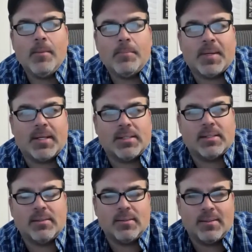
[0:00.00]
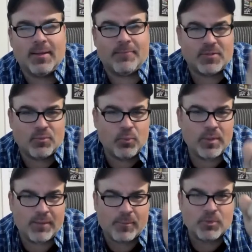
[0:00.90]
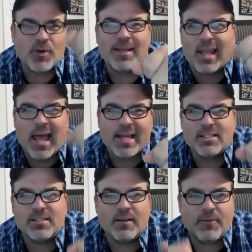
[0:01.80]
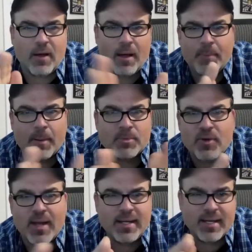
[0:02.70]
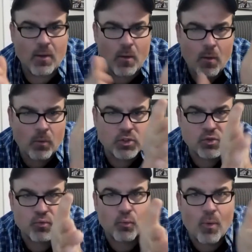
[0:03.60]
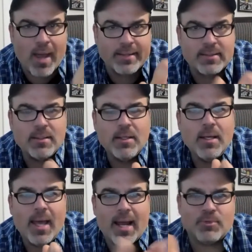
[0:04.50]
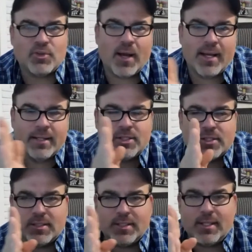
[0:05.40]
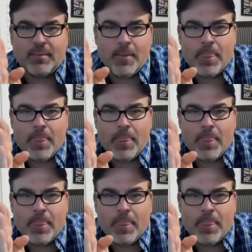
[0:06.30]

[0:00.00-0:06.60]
because if I'm trying to line stuff up and I'm trying to get it all just right, and I'm trying to just get,